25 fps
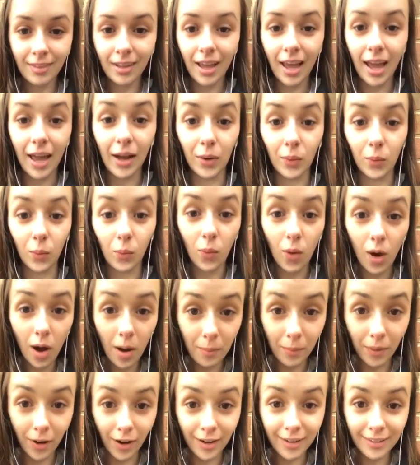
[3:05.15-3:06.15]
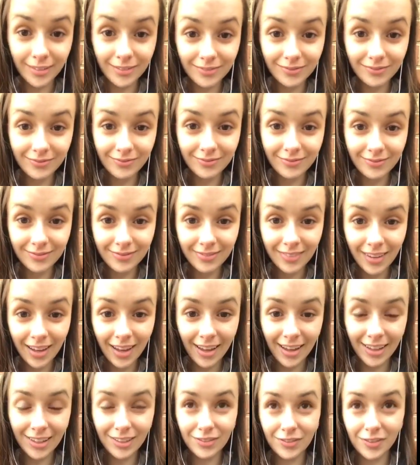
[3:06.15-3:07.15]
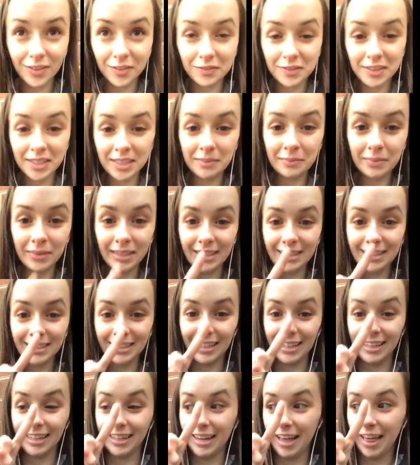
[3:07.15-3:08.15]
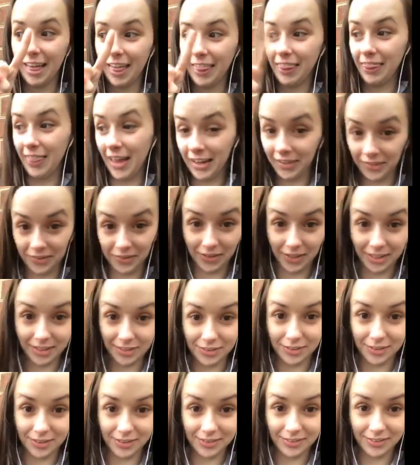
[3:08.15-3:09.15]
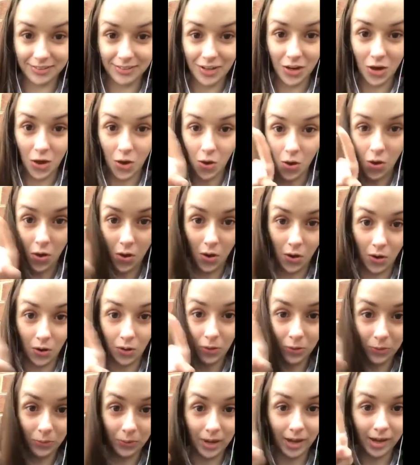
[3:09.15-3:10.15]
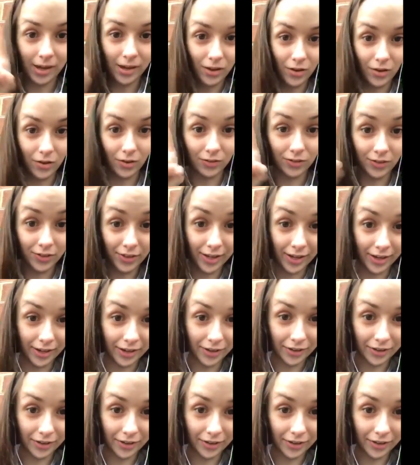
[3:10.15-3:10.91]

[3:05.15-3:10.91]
And Walmart is 15 minutes in that direction, all the way over there.